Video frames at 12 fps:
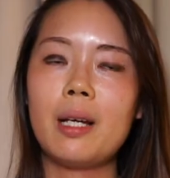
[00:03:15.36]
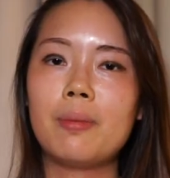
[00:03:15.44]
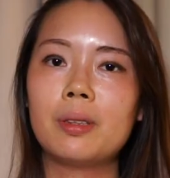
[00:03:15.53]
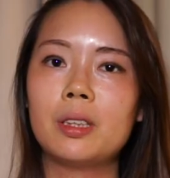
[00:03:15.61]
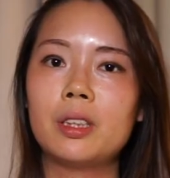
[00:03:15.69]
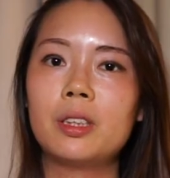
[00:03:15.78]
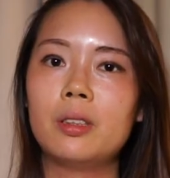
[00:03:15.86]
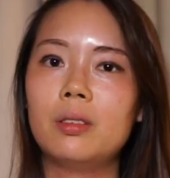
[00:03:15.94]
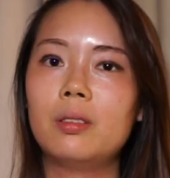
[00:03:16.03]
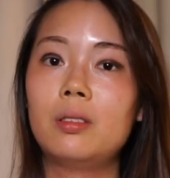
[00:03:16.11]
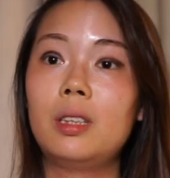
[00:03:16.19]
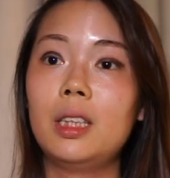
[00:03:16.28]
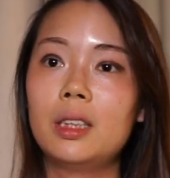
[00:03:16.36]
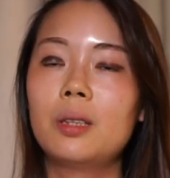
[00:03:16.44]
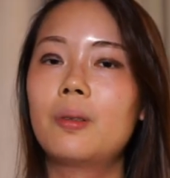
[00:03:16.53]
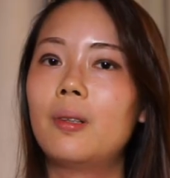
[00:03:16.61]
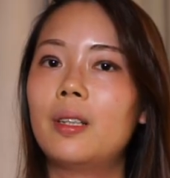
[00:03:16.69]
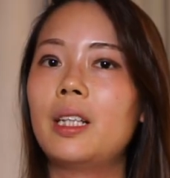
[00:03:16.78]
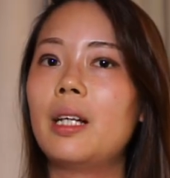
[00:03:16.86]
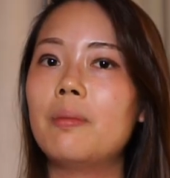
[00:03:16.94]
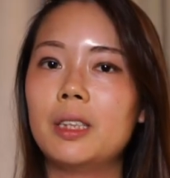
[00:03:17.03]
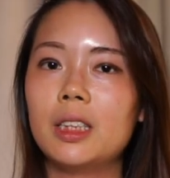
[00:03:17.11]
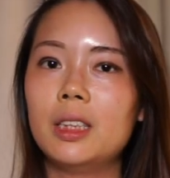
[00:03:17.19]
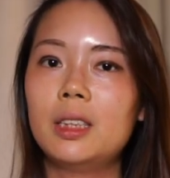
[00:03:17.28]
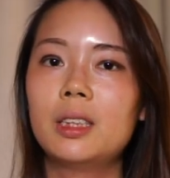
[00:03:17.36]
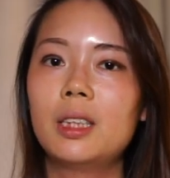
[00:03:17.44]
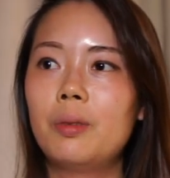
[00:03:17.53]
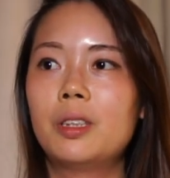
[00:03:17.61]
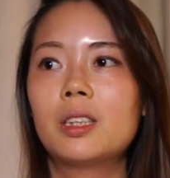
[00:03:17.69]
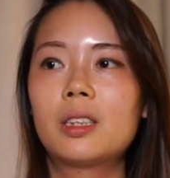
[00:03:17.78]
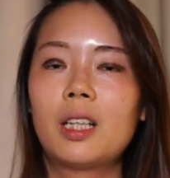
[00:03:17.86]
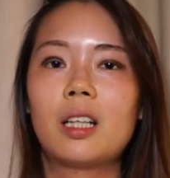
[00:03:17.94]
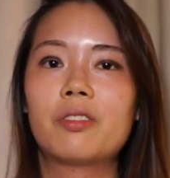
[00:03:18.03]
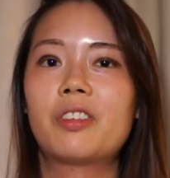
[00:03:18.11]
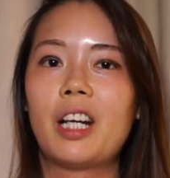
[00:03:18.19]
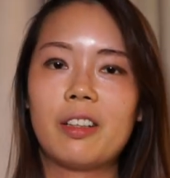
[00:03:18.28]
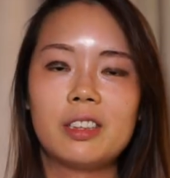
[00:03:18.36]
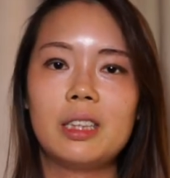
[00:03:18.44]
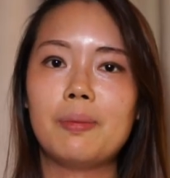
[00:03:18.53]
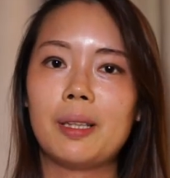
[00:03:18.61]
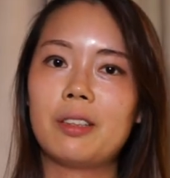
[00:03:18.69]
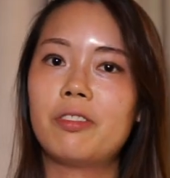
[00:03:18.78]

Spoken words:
able to shoot decent quality images, which is kind of guaranteed by the